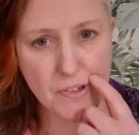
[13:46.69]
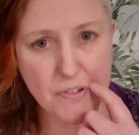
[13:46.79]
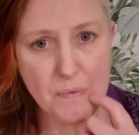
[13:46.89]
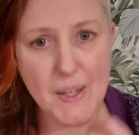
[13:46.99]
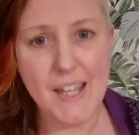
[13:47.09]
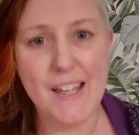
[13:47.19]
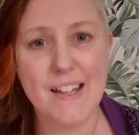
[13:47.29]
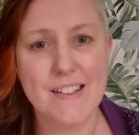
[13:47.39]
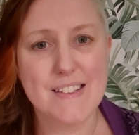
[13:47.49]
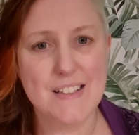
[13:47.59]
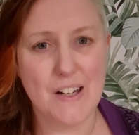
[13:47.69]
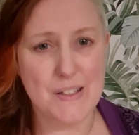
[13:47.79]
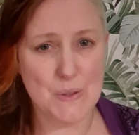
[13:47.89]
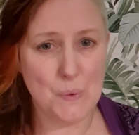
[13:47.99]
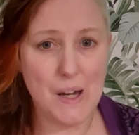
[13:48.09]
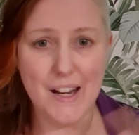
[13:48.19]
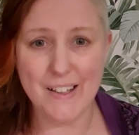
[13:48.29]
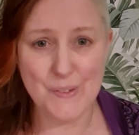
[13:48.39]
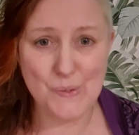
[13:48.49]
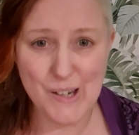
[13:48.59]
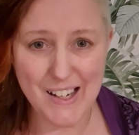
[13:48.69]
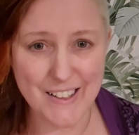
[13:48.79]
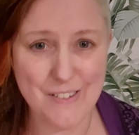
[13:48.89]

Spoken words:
for me and started swirling and whirling